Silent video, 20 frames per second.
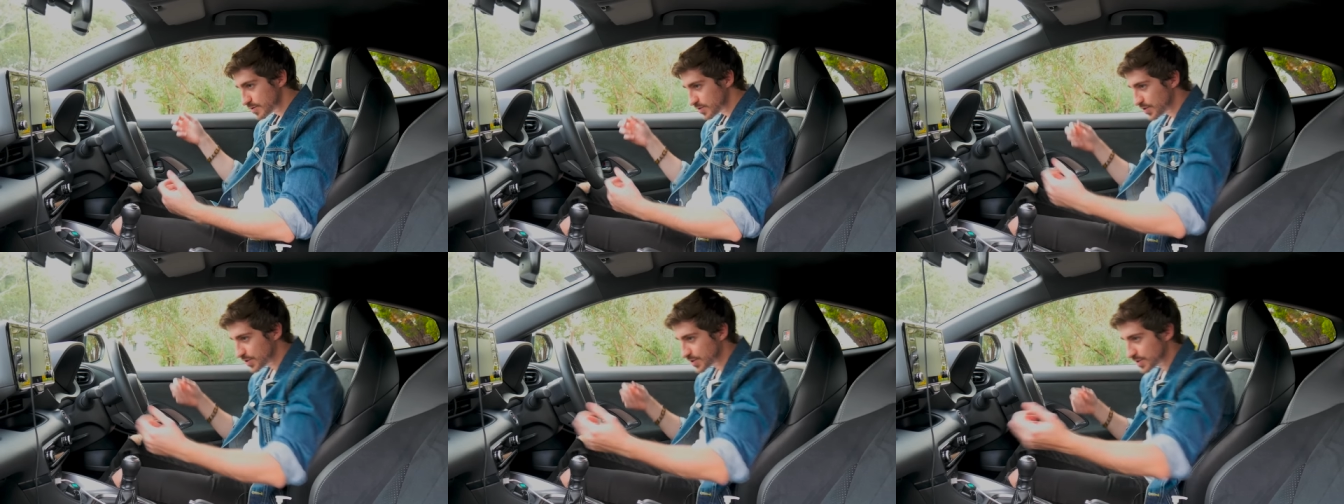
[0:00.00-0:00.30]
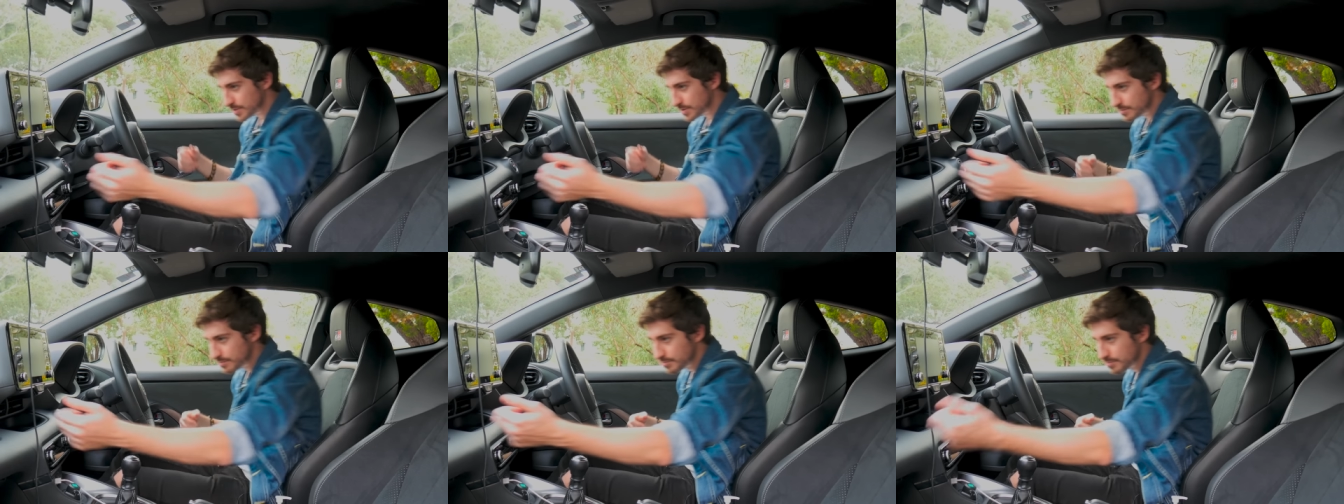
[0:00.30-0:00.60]
You
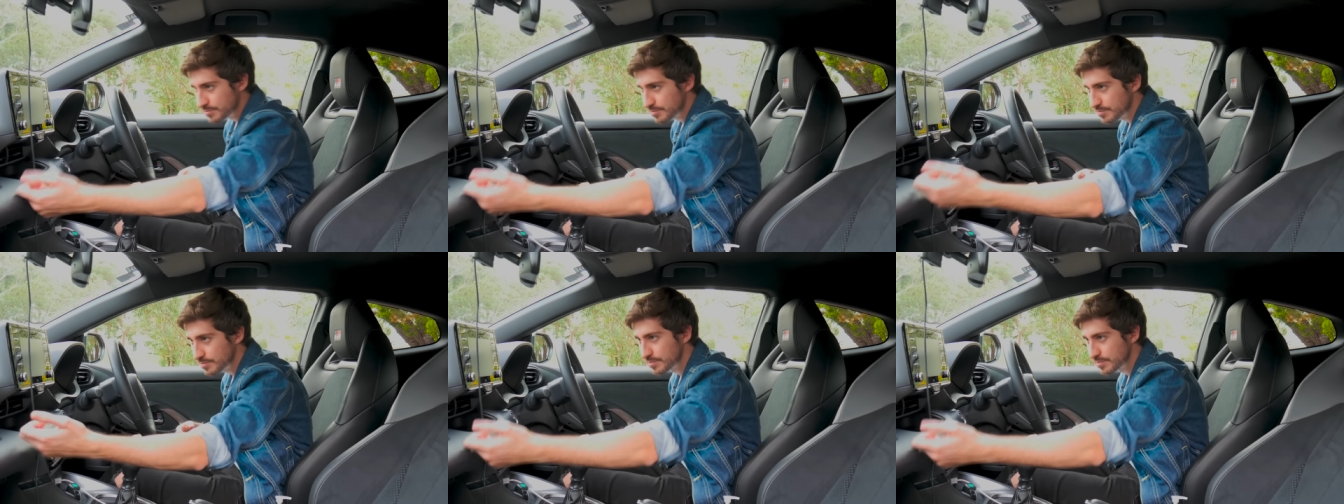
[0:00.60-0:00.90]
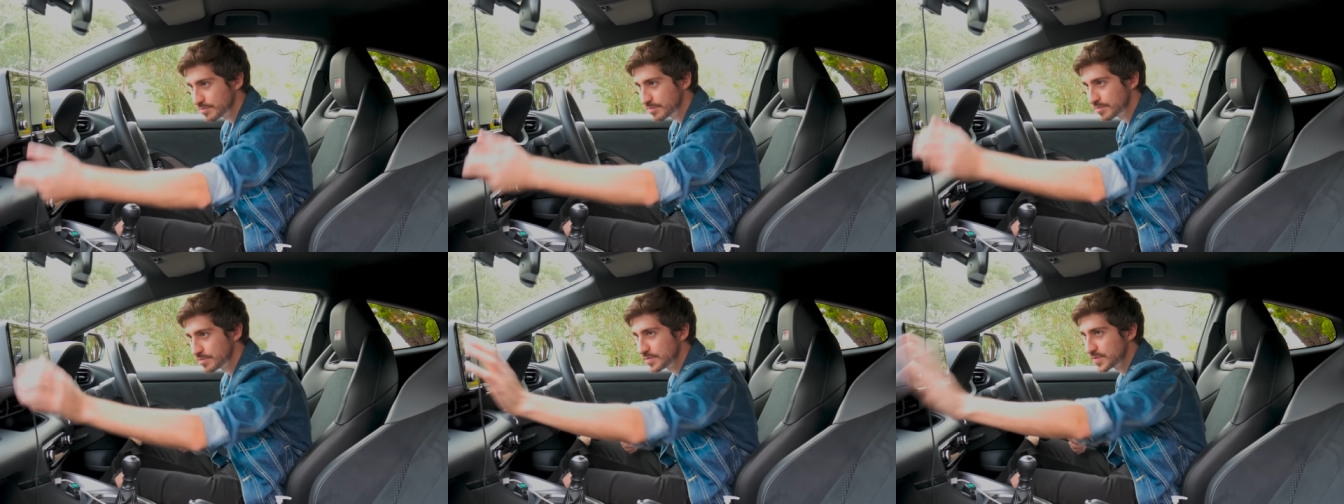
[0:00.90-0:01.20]
can
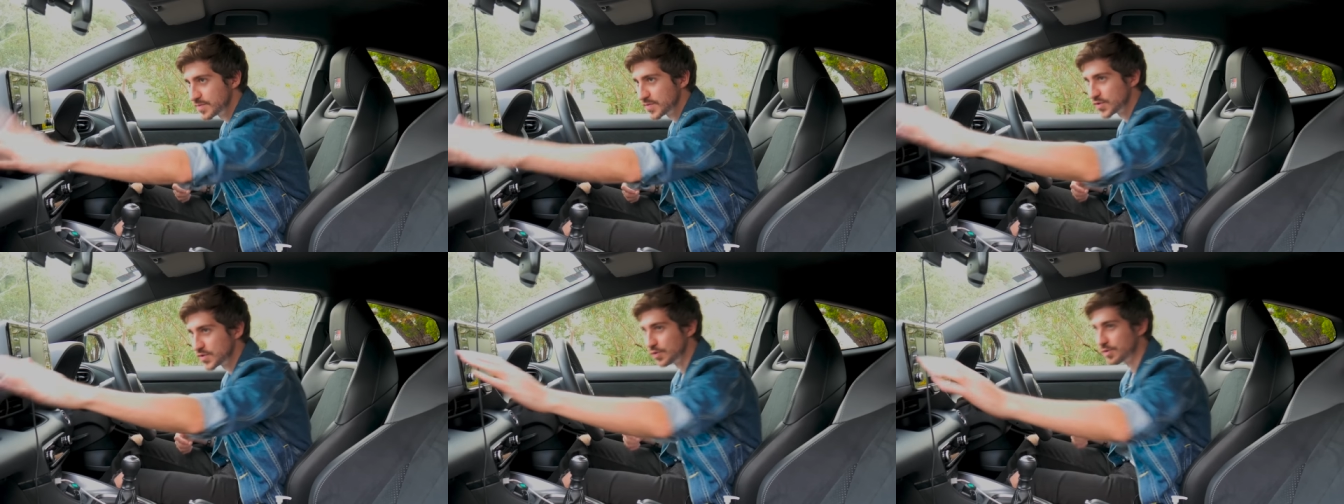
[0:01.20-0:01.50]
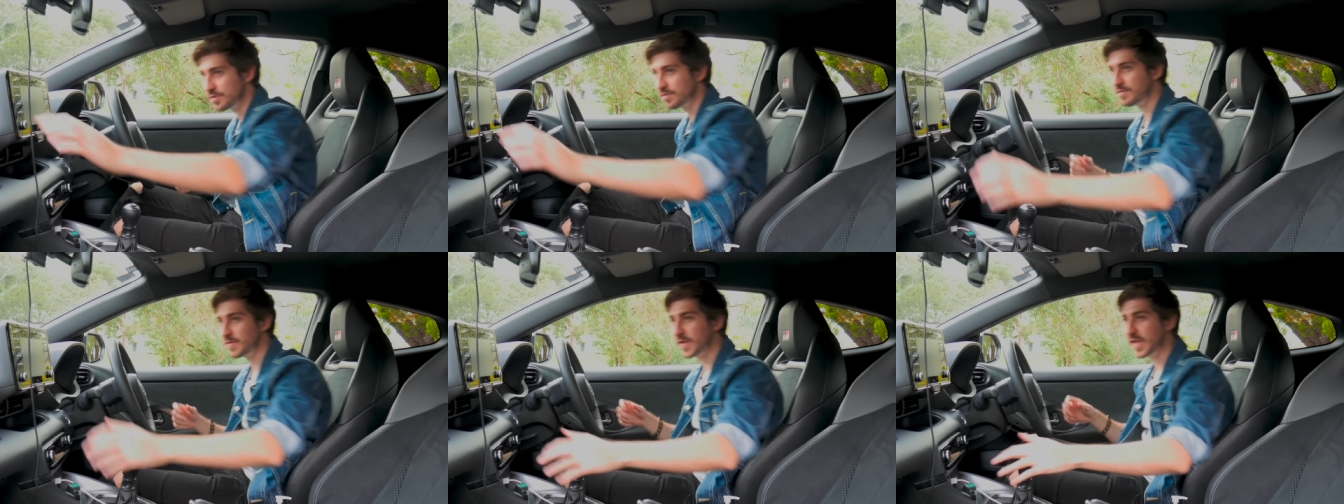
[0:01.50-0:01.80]

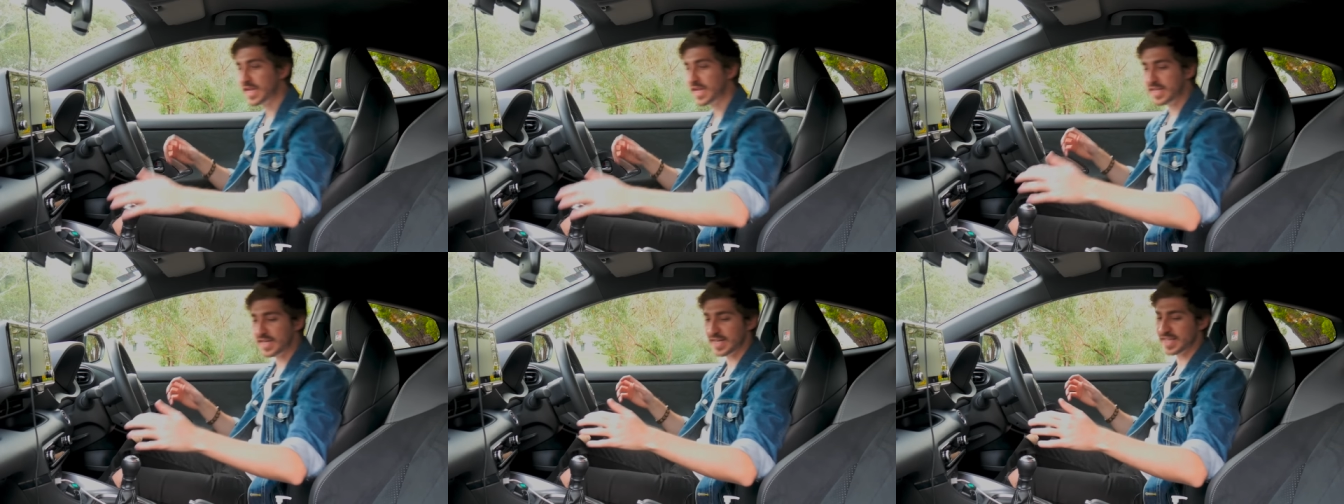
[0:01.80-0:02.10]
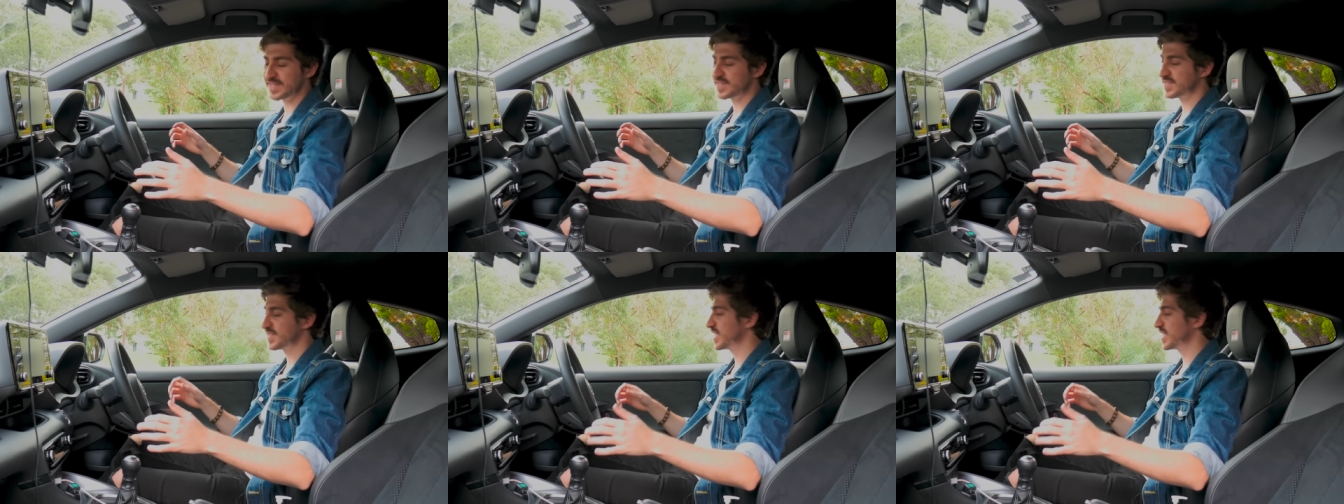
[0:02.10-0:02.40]
sort of feel it
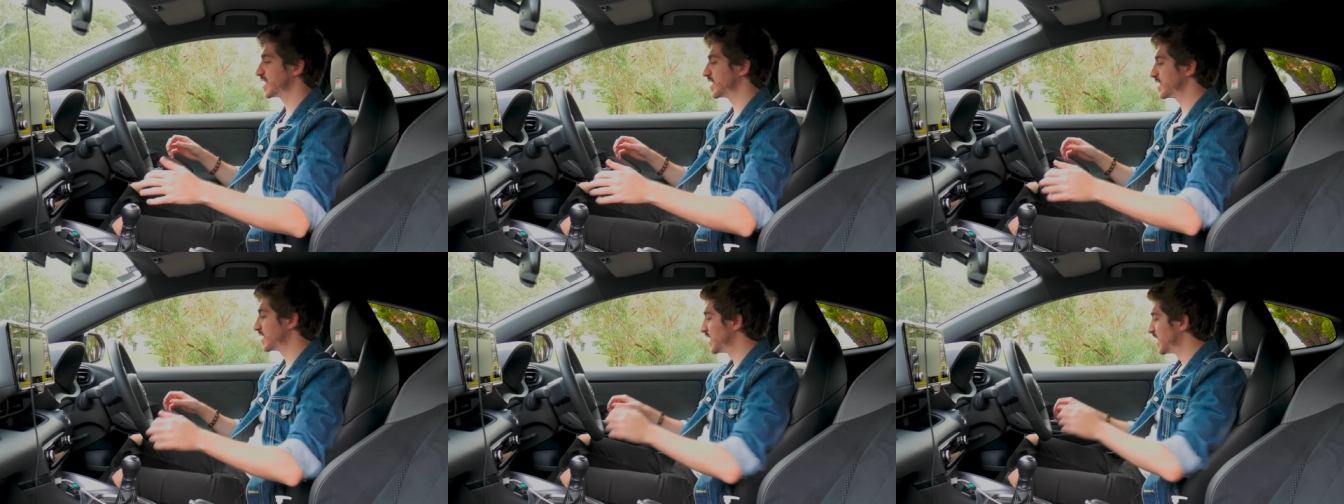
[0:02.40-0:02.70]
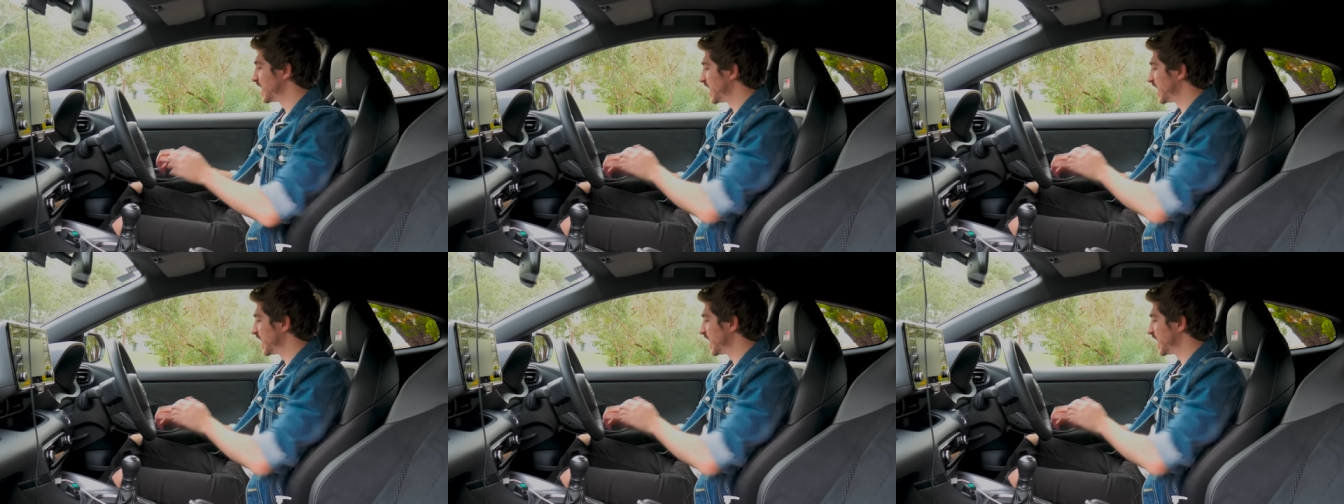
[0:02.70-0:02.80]
and see it.